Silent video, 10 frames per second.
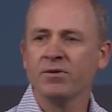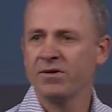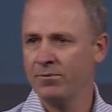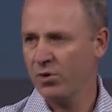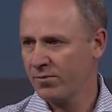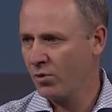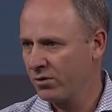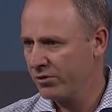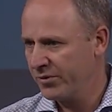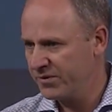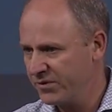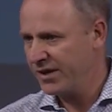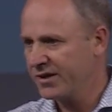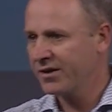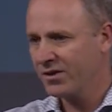to book more rooms so they
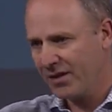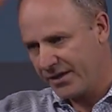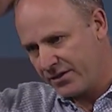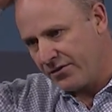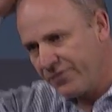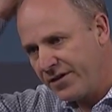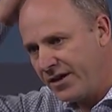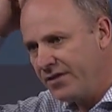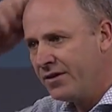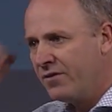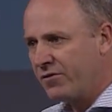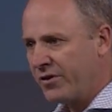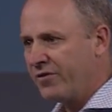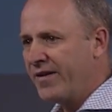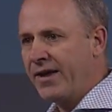can collect their fee for
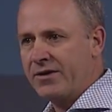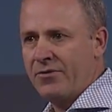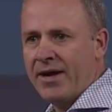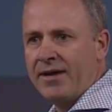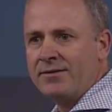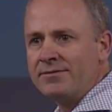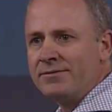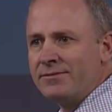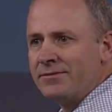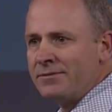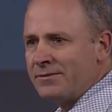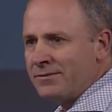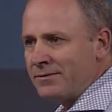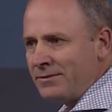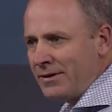their value add.
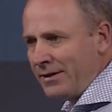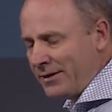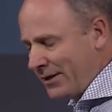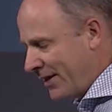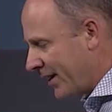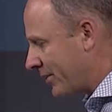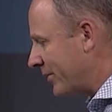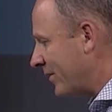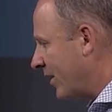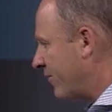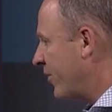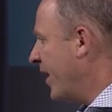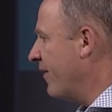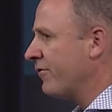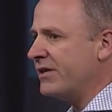And that goes on for
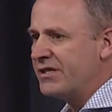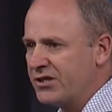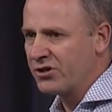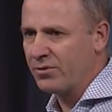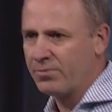every digital